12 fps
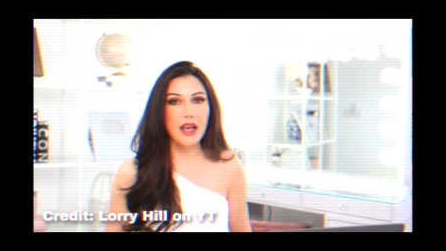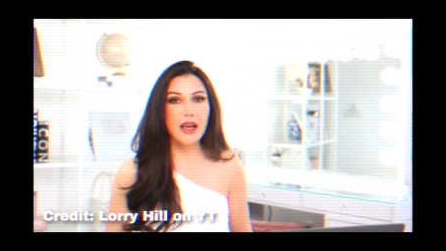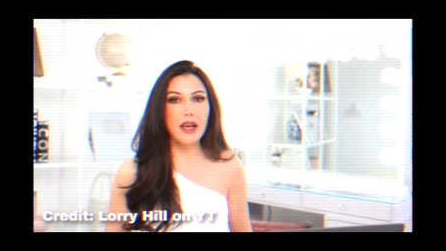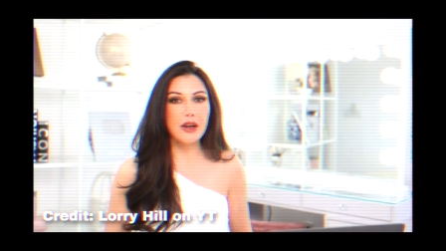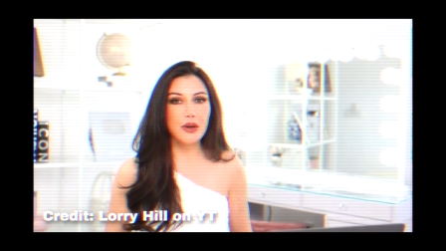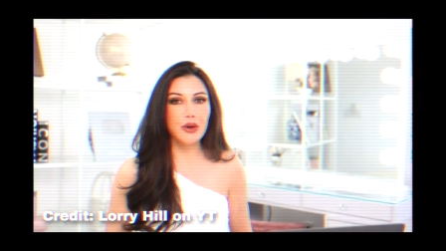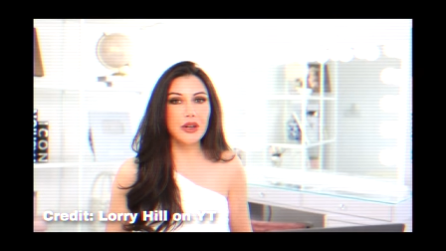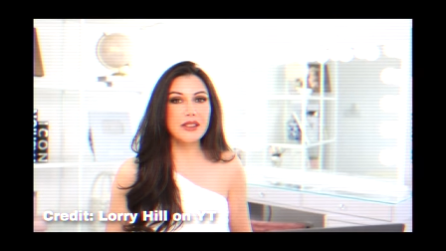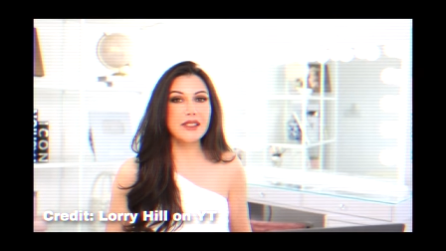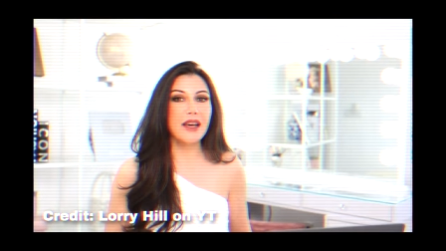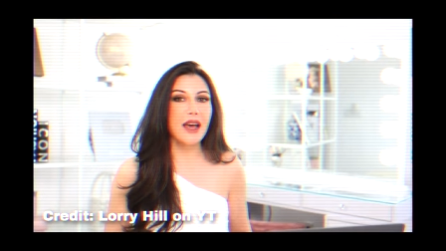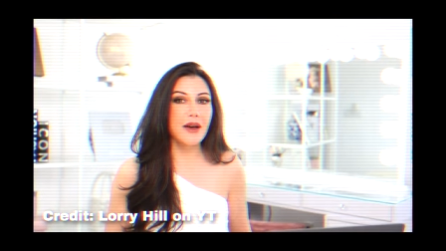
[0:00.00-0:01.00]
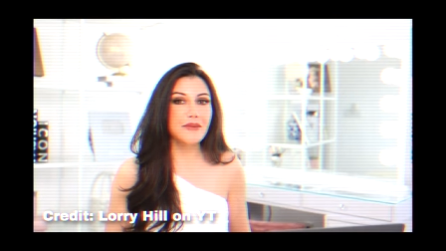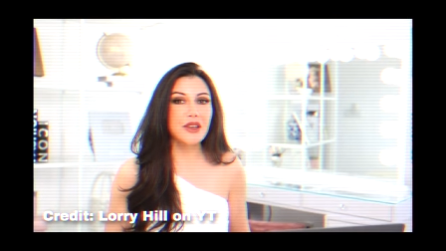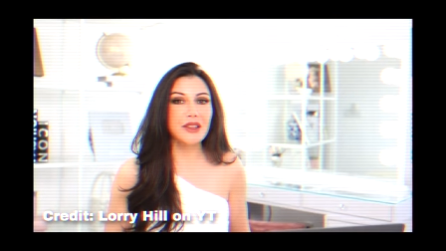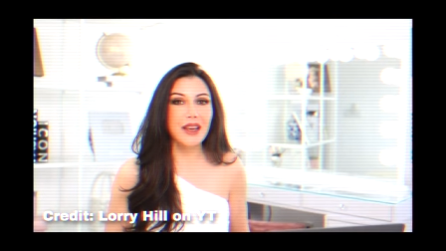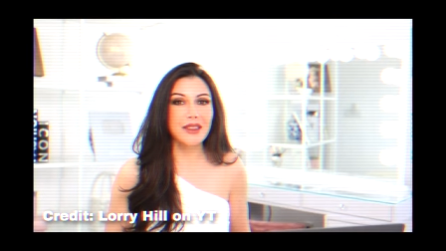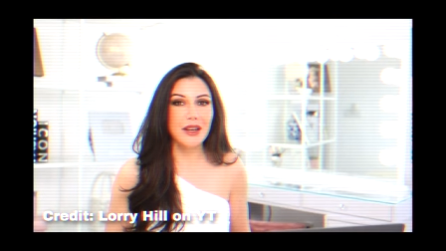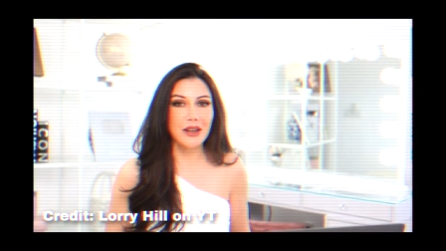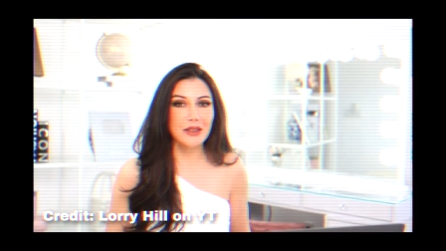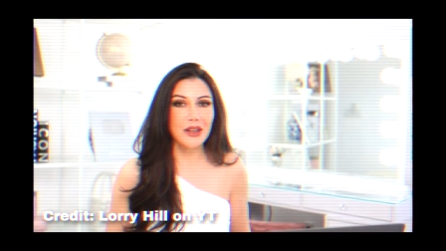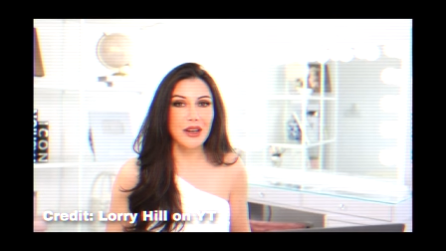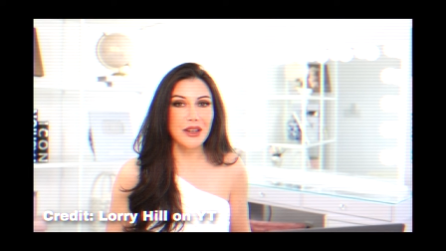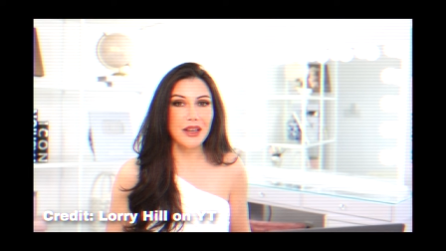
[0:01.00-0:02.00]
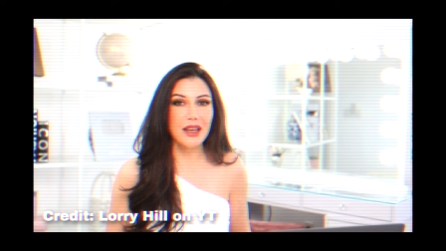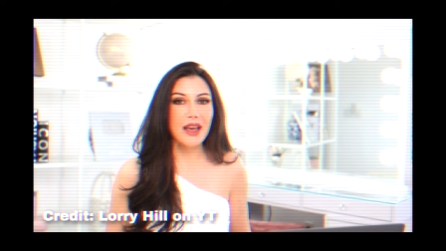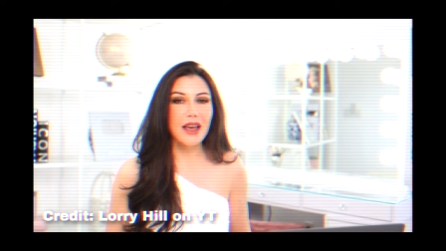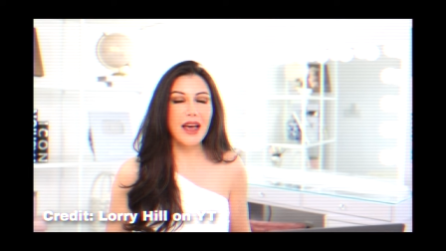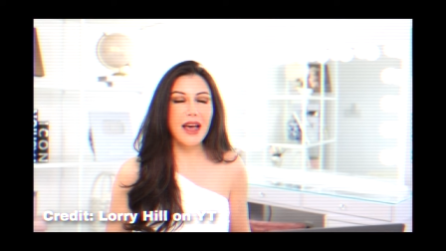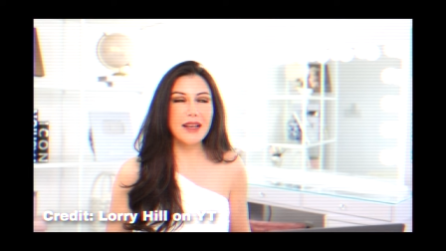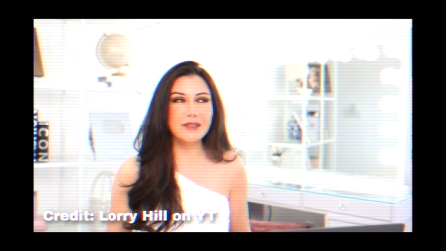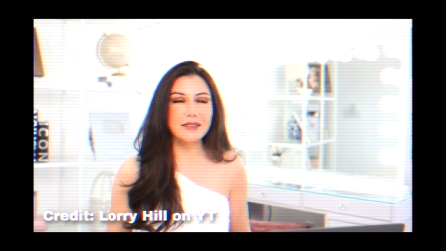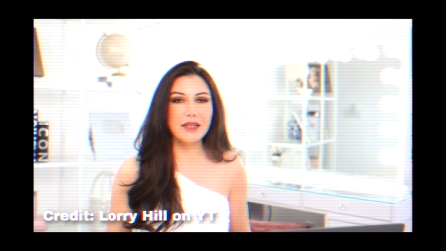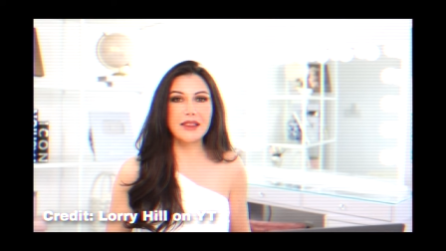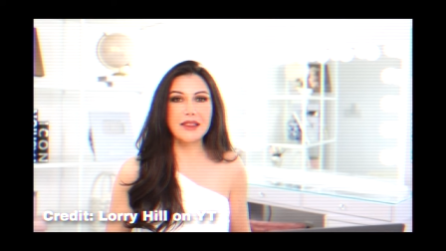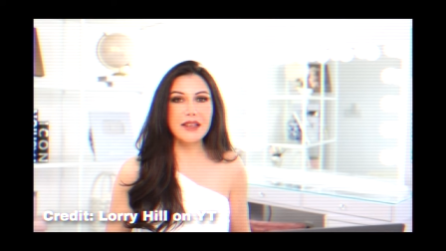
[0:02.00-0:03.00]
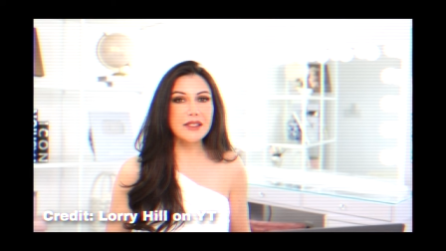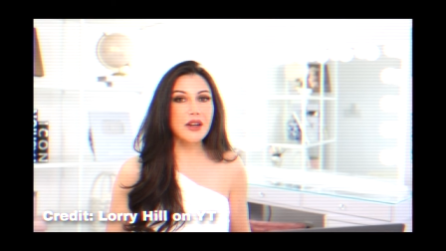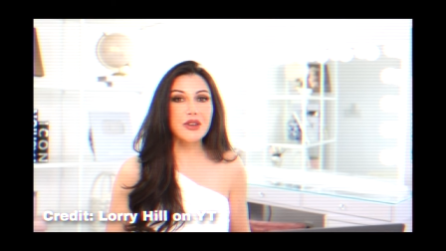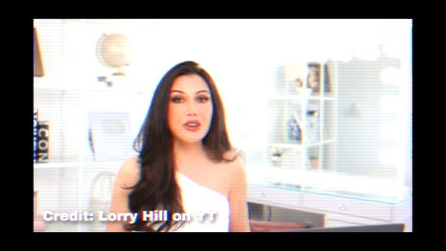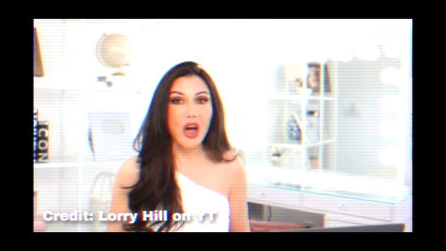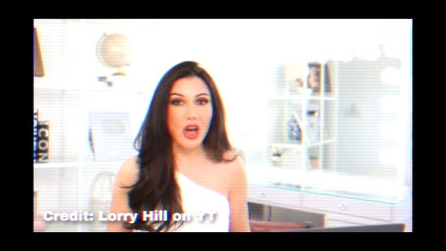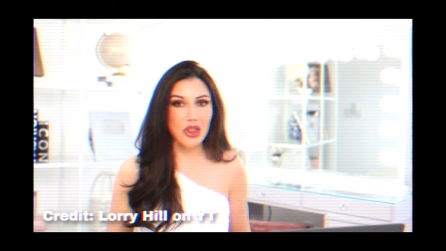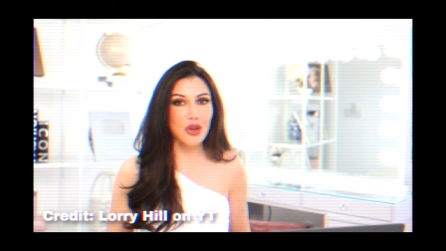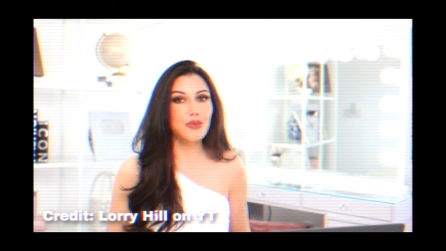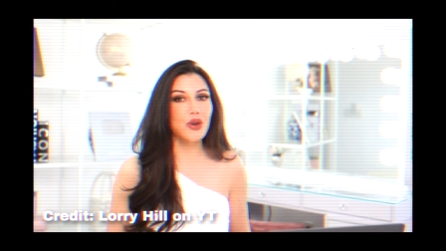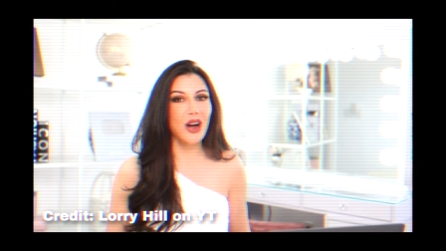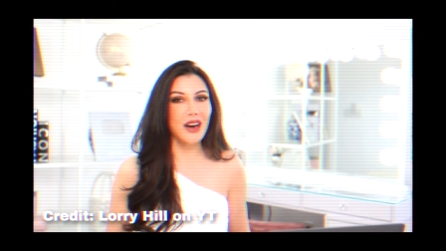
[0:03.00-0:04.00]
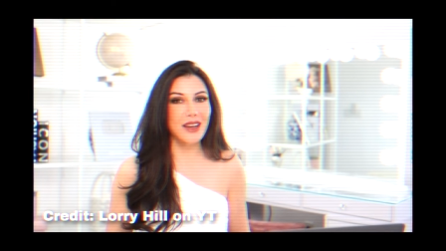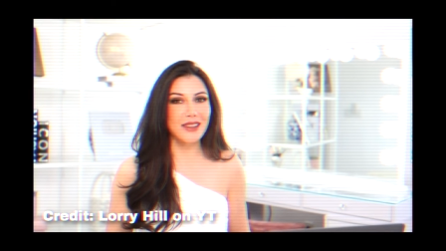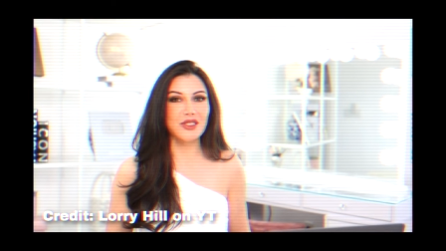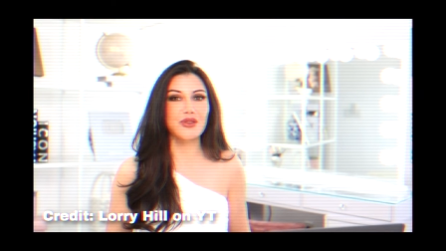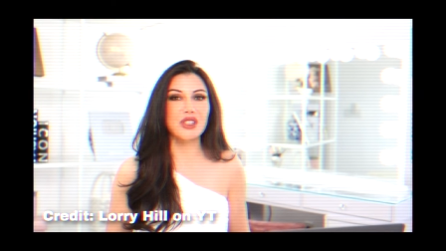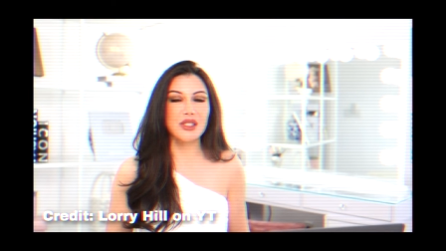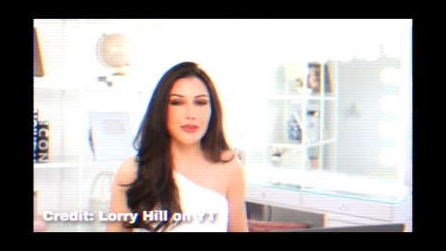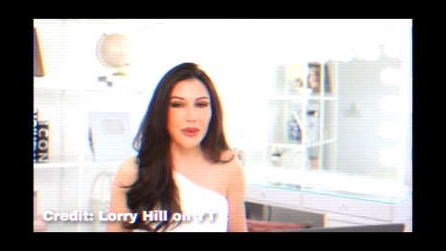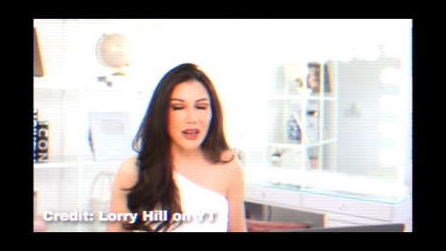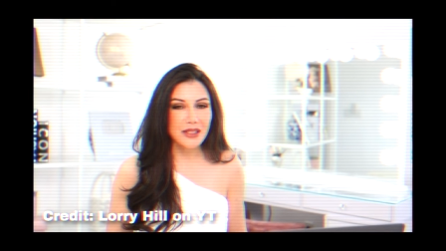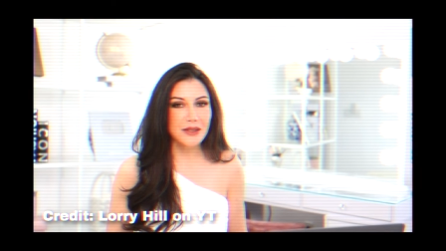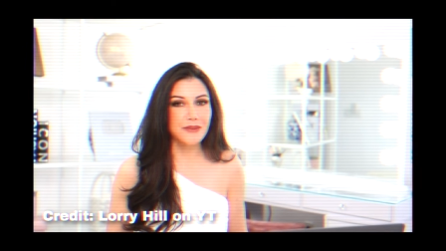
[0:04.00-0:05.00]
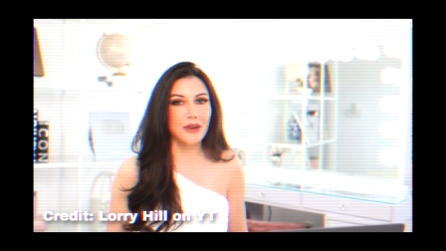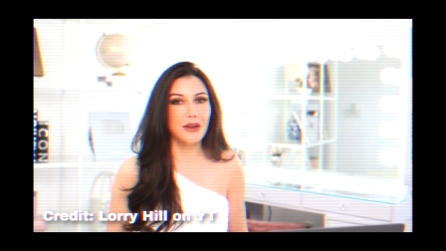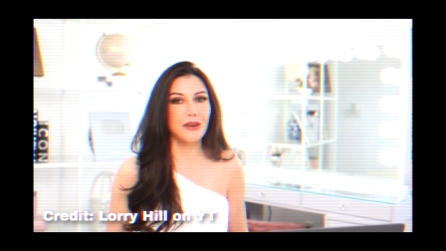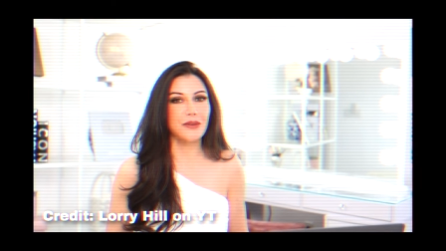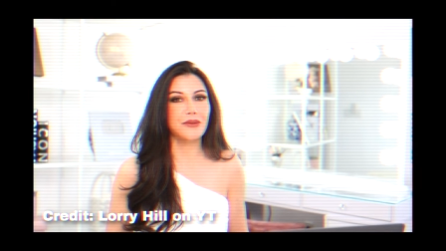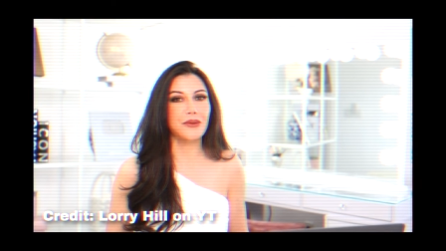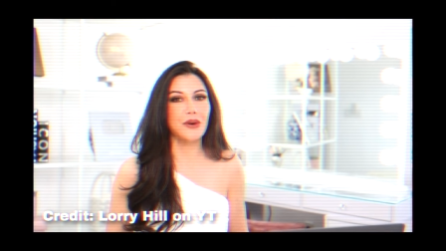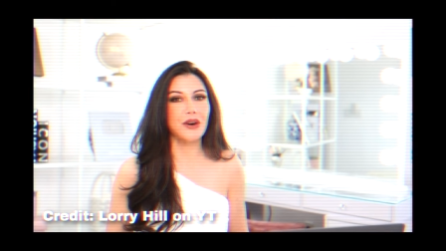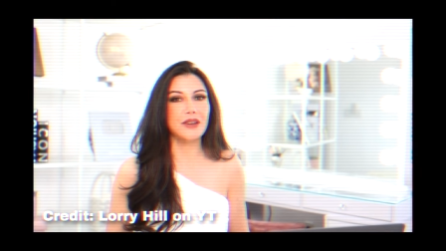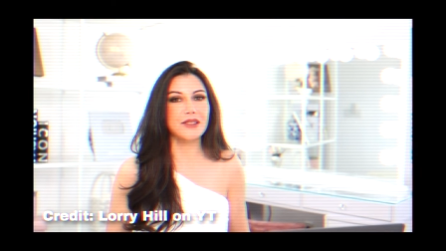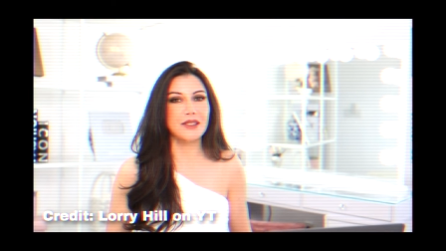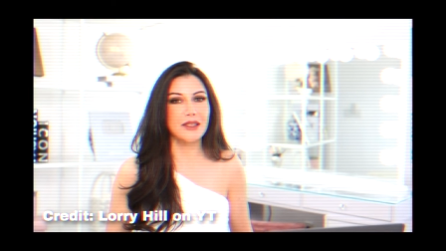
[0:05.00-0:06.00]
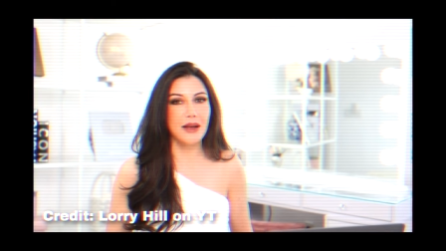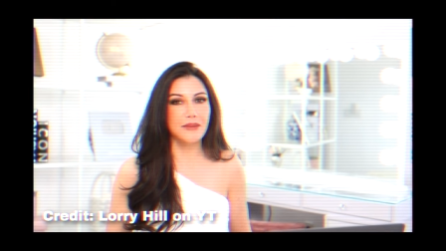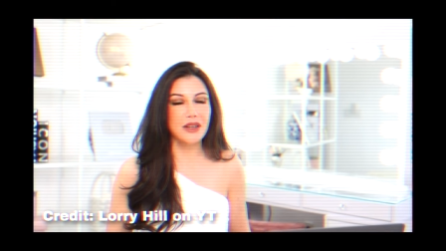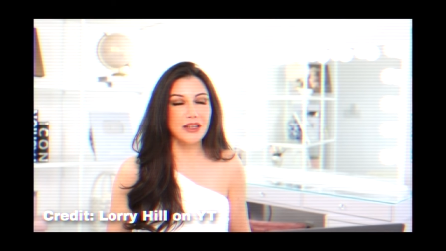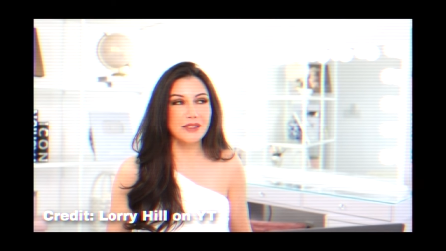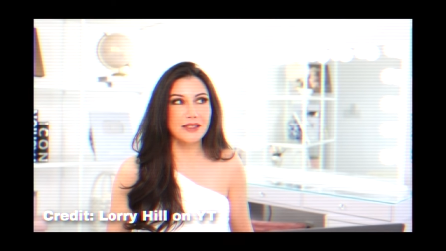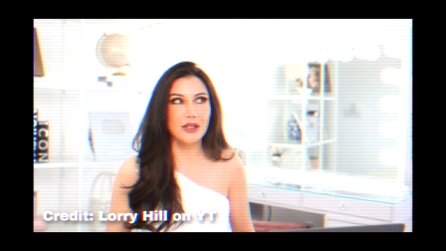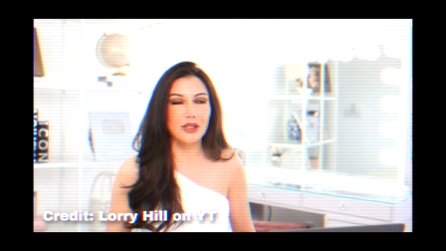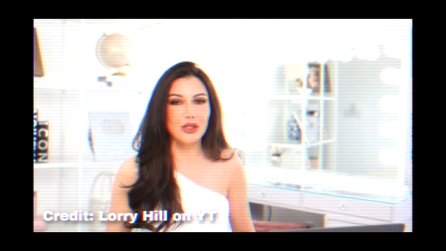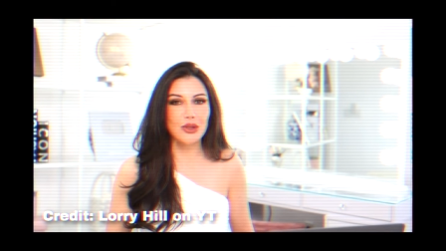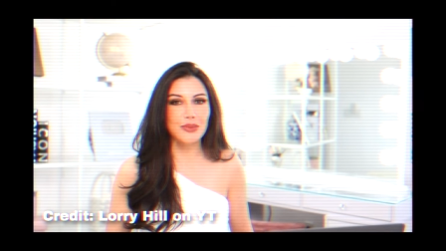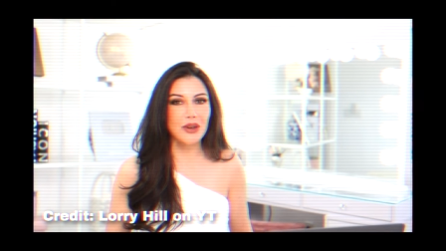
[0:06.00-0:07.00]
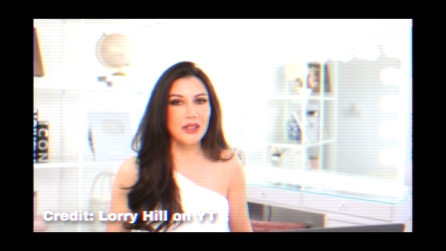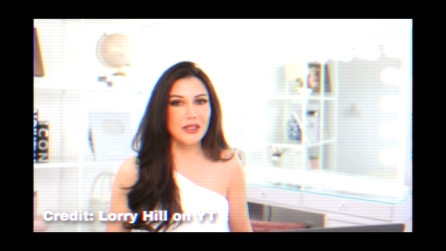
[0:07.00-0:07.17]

in order to emulate their look, as these are not the products responsible for celebrities' super